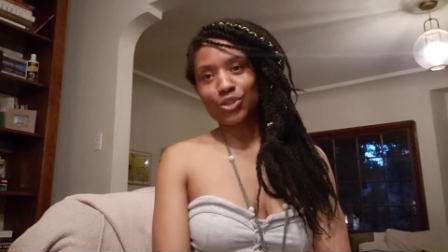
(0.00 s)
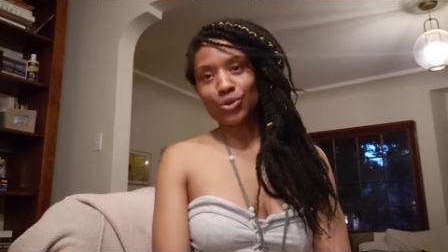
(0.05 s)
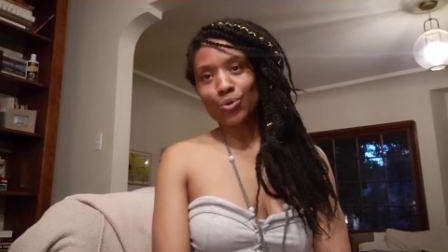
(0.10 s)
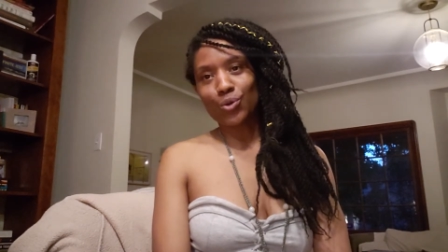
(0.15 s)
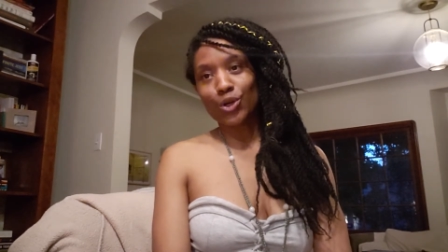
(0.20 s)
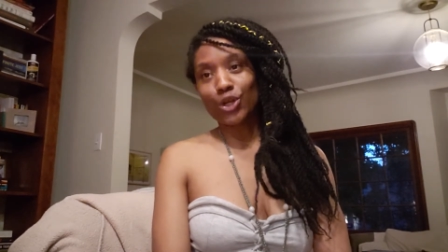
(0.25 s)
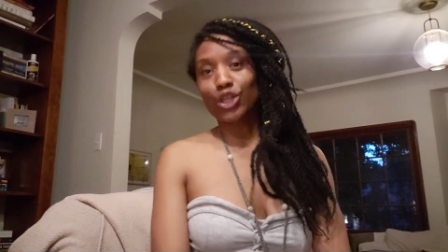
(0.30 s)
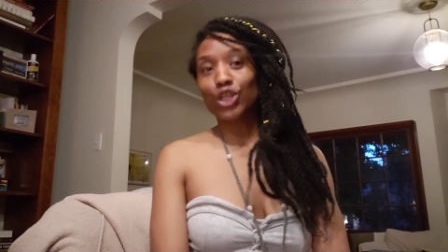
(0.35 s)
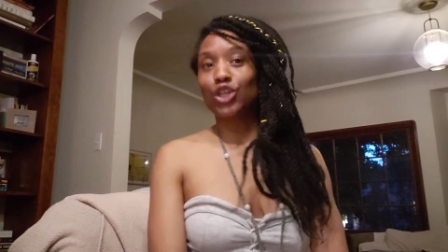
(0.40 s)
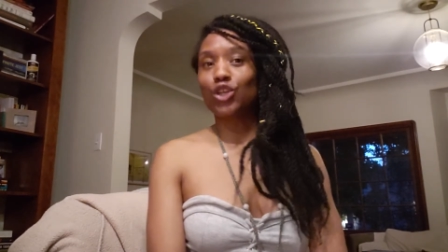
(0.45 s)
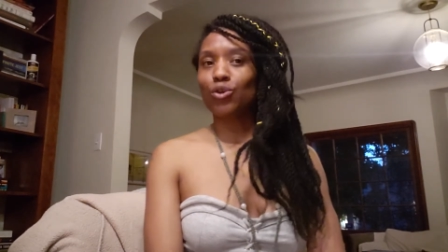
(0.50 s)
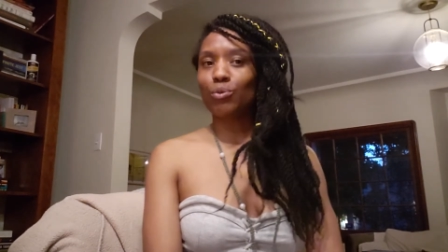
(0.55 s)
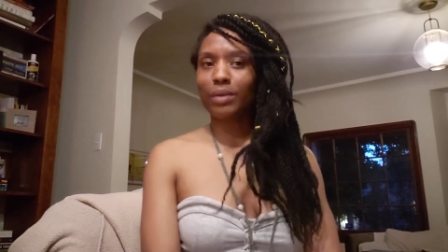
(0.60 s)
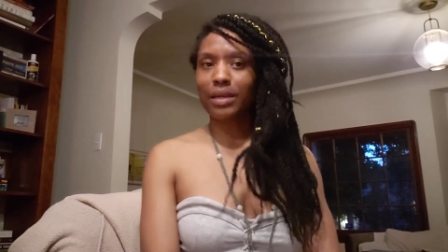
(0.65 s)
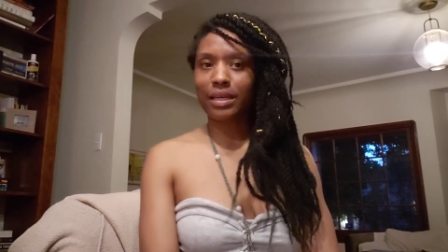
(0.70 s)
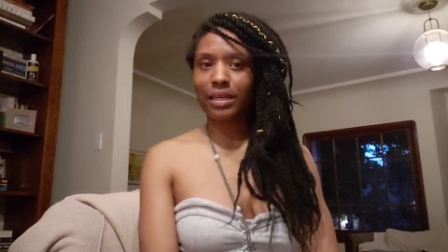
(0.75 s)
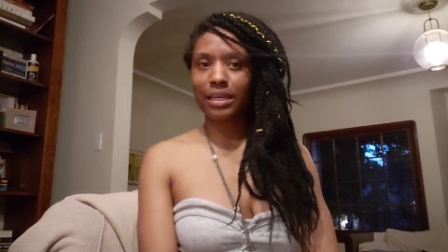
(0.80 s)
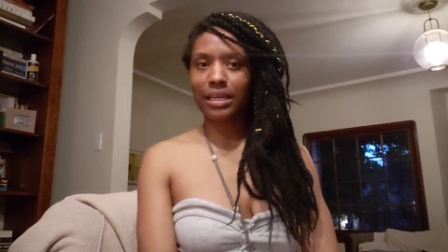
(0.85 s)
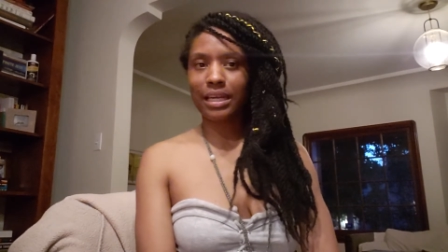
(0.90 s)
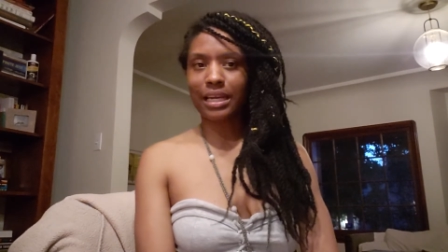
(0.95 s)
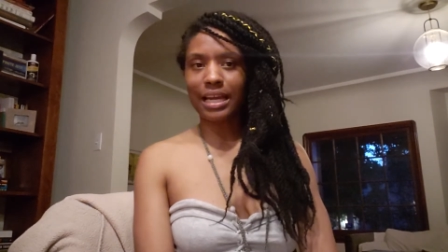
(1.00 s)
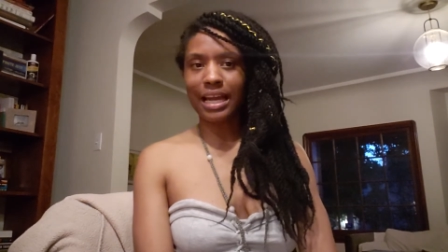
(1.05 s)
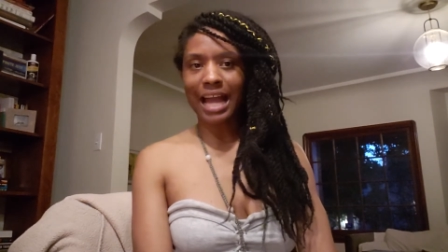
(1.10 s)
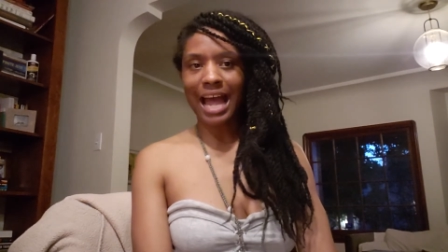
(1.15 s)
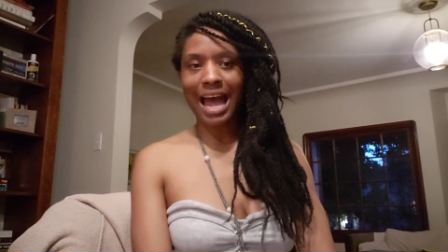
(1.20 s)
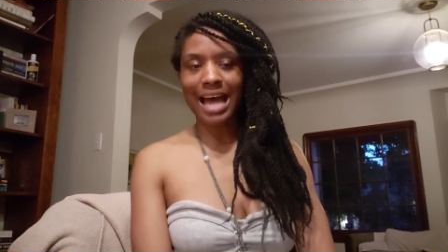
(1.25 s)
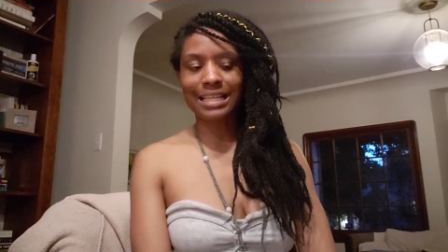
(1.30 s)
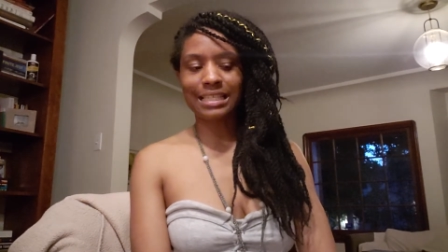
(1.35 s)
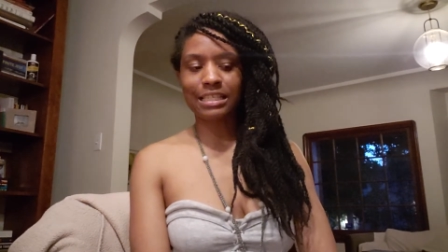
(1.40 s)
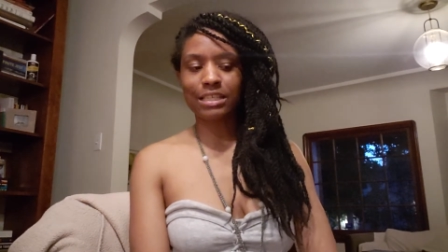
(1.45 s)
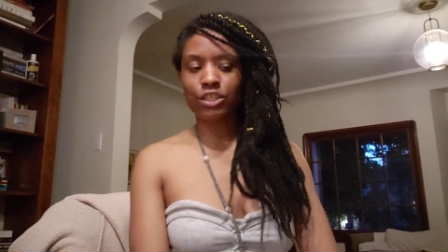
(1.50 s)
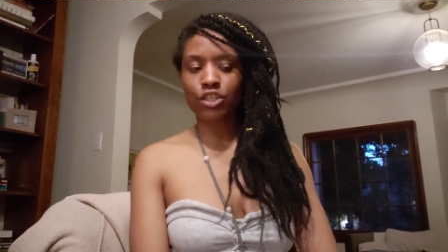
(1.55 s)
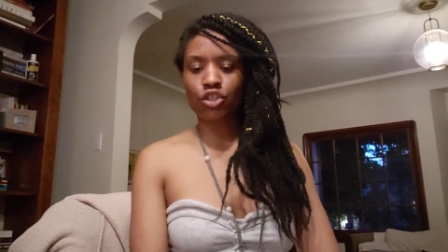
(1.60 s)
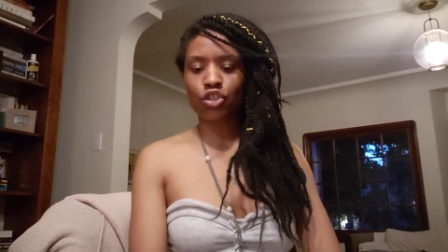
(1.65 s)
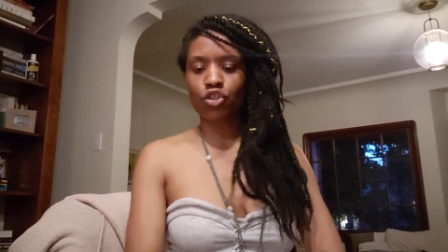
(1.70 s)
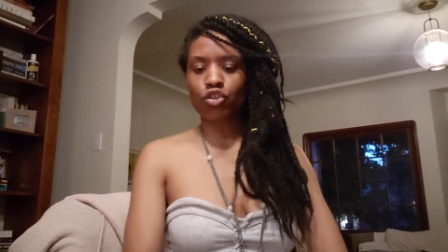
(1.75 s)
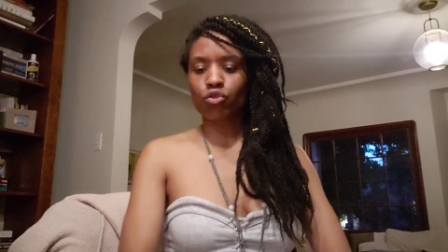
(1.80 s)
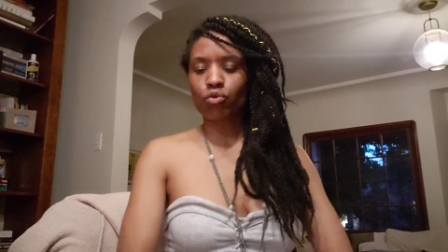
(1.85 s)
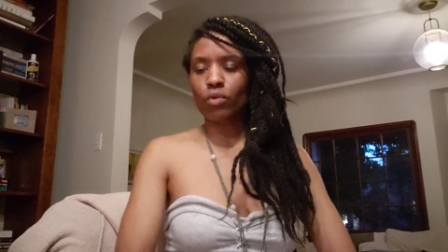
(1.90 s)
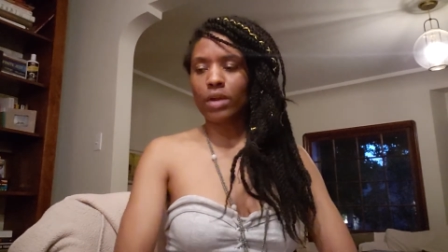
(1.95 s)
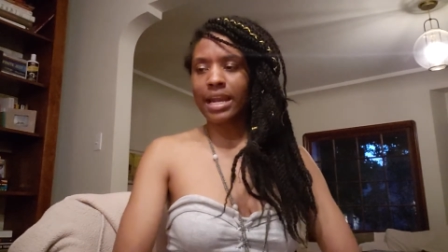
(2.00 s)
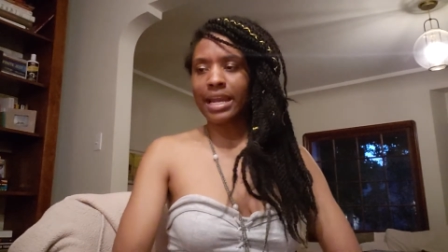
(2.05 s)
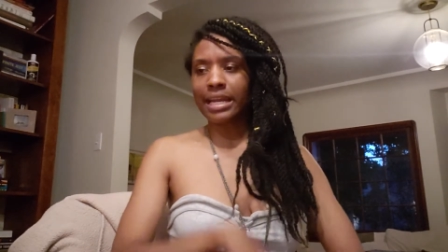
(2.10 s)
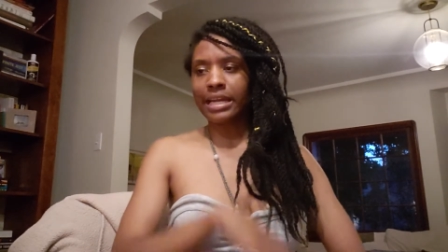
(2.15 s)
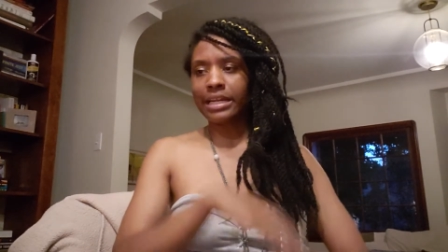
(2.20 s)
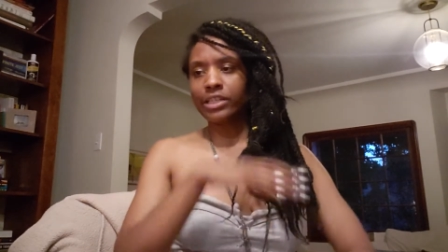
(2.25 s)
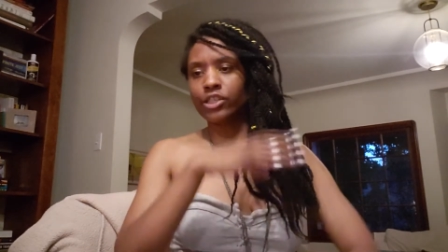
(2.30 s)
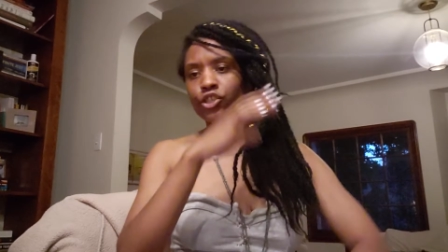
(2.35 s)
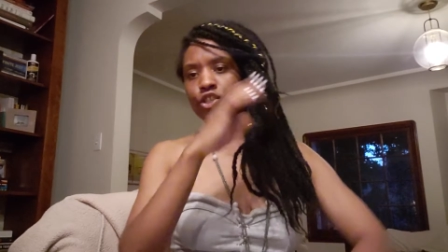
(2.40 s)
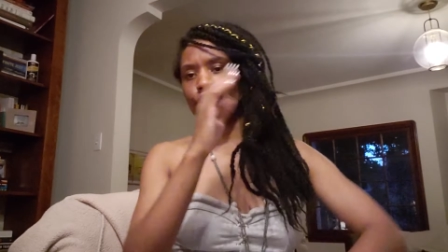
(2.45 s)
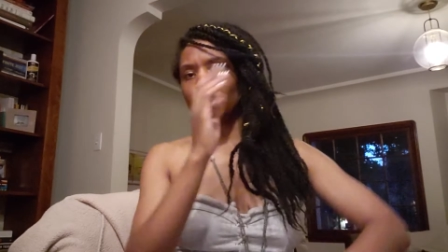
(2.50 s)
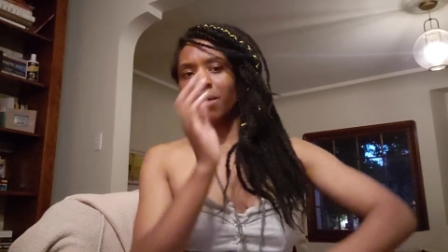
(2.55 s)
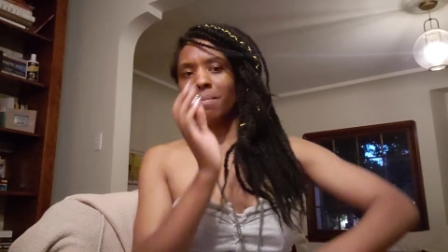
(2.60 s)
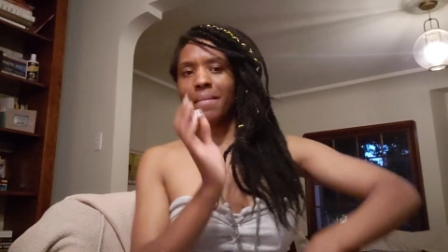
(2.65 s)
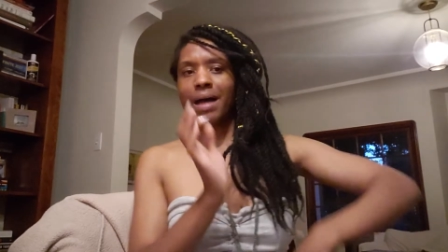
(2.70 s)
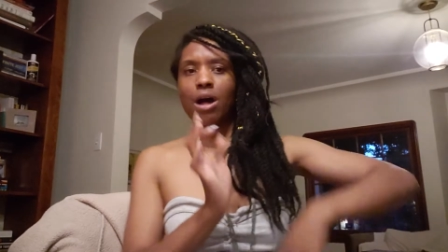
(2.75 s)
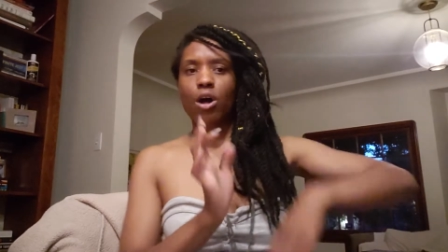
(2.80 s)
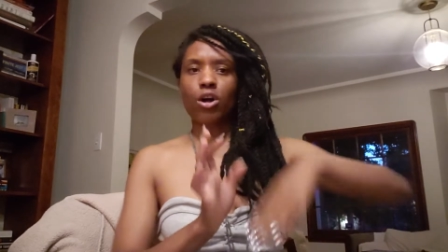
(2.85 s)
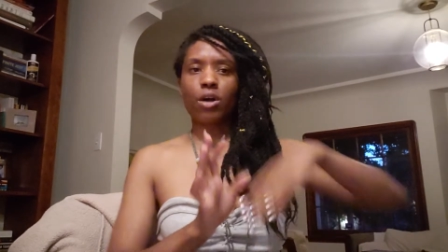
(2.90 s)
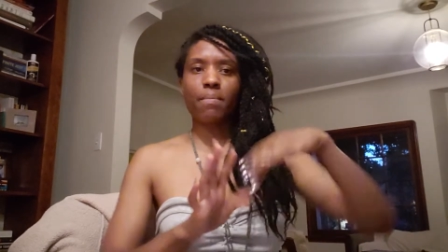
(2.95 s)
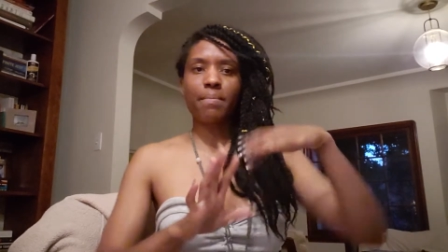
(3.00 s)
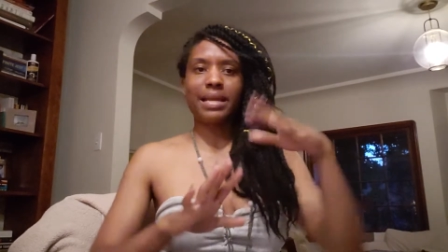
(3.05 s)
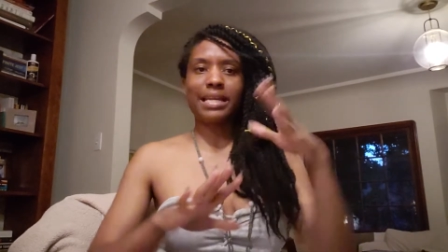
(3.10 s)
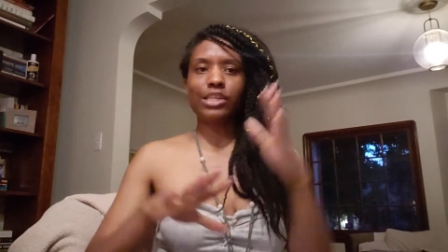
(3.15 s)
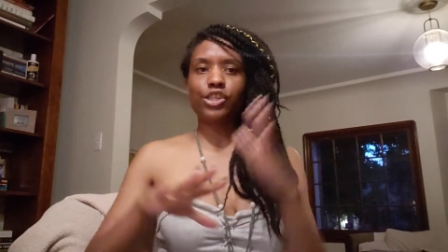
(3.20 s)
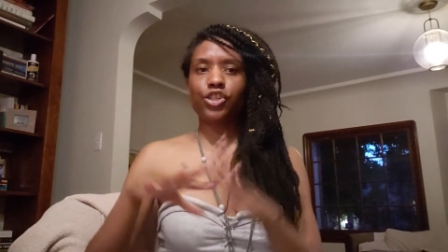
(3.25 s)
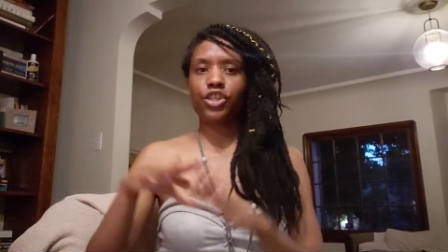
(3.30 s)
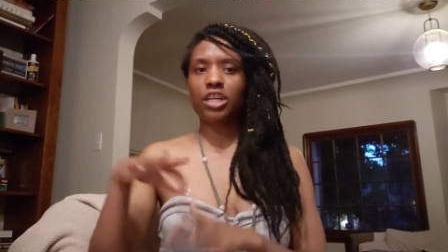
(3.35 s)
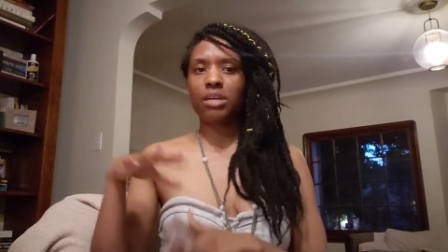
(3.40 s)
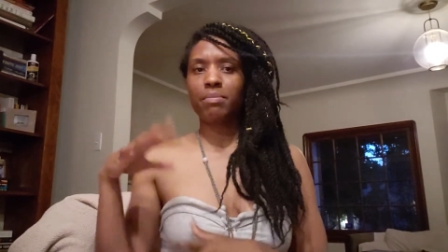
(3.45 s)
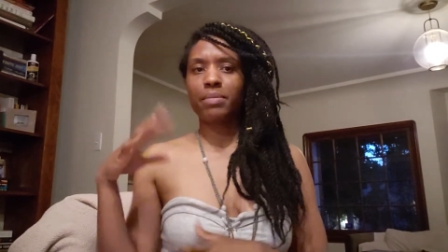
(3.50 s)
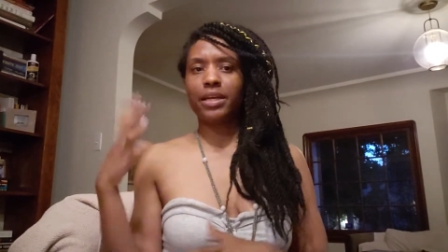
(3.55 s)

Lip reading: The word human has a strange amalgamation,